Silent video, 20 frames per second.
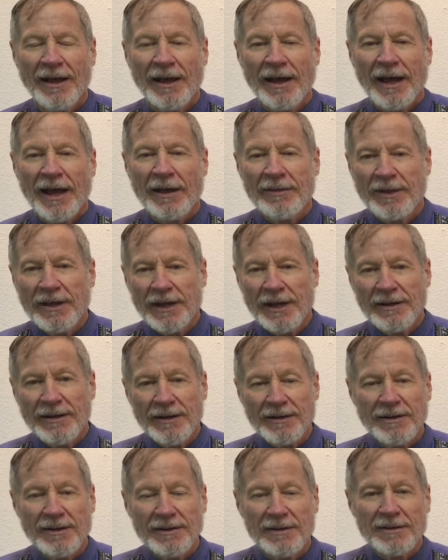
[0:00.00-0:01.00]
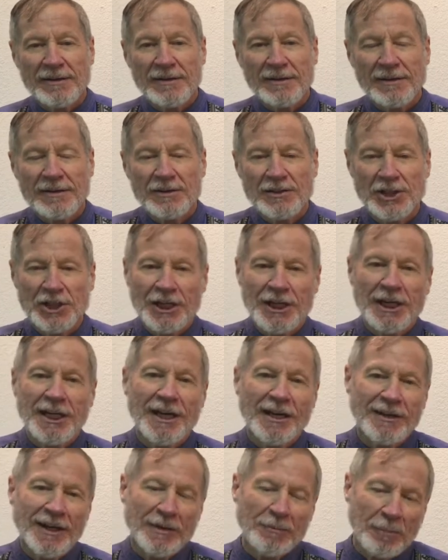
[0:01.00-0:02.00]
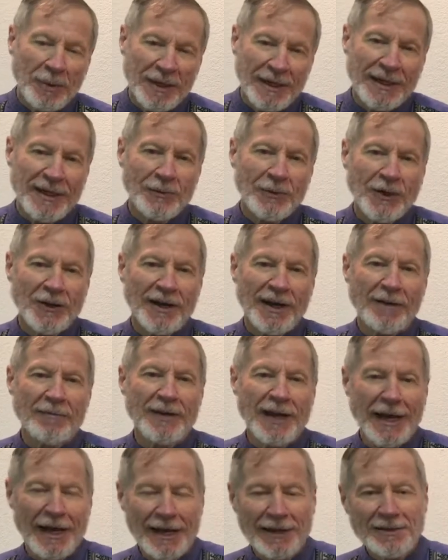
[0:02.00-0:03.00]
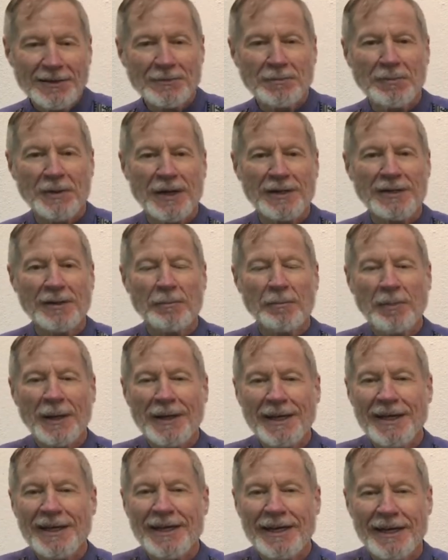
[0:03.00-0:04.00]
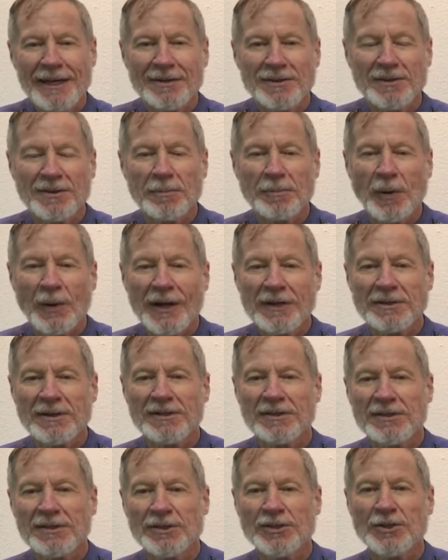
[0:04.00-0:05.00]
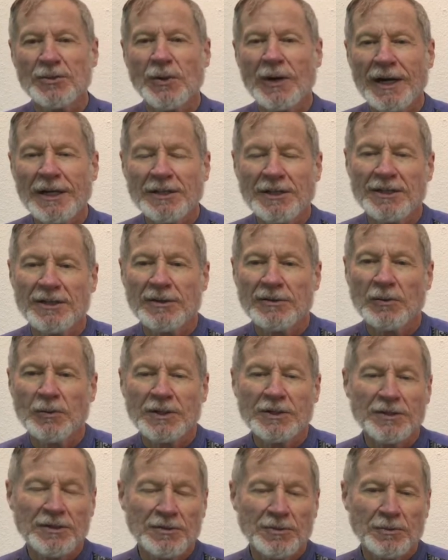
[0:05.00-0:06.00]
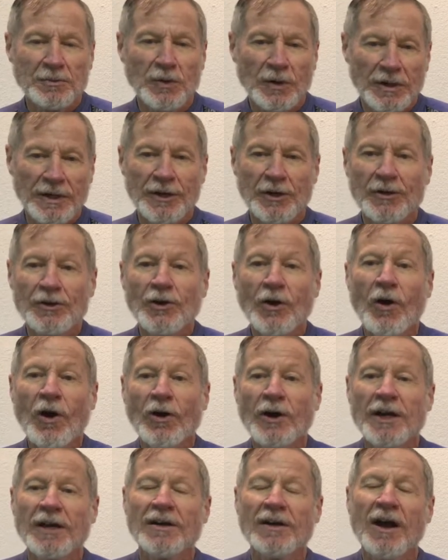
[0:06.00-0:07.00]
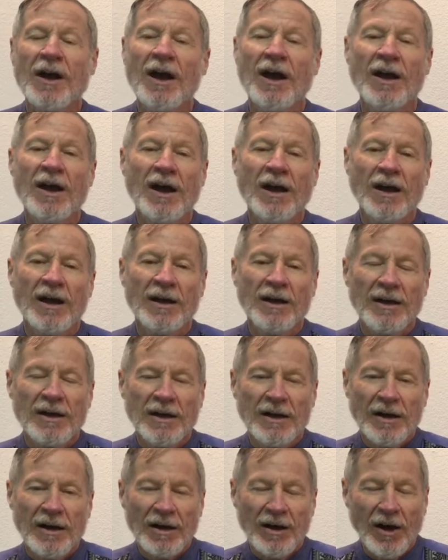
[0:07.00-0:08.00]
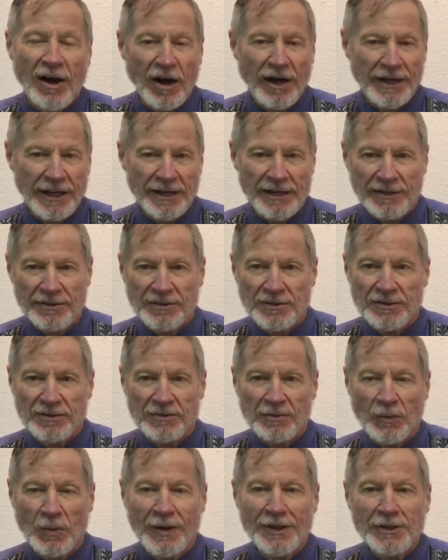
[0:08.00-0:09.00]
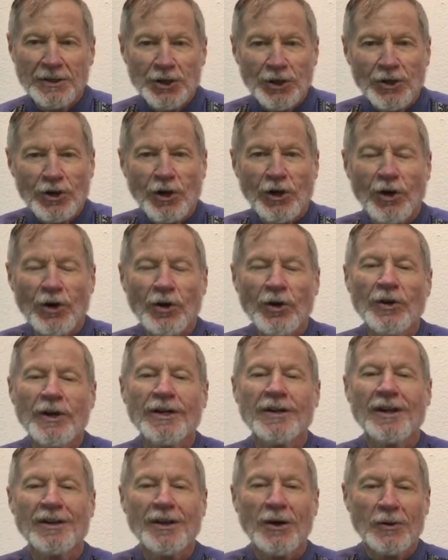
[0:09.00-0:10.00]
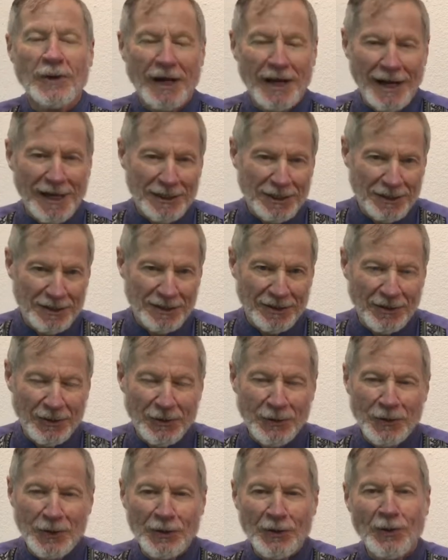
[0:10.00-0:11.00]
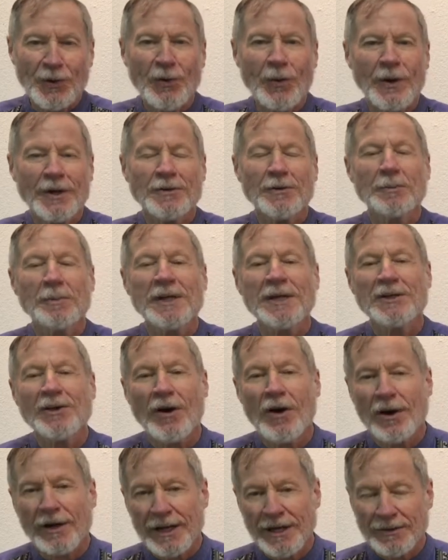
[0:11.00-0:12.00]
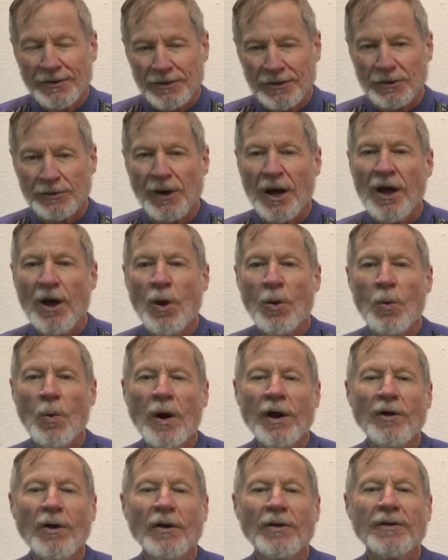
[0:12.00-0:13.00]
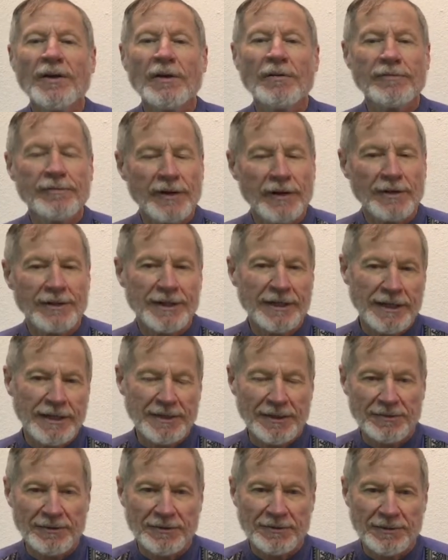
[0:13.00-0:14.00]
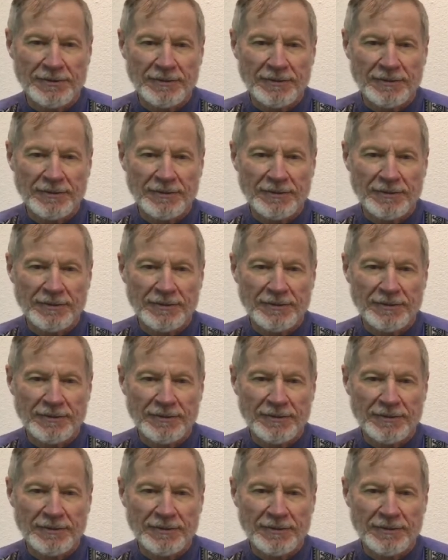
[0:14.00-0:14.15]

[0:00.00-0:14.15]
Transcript: And then G and then P, we're going to have S, but P is the present situation, which is really your target audience. What is your current location? Who are you going to be talking to? What are their felt needs?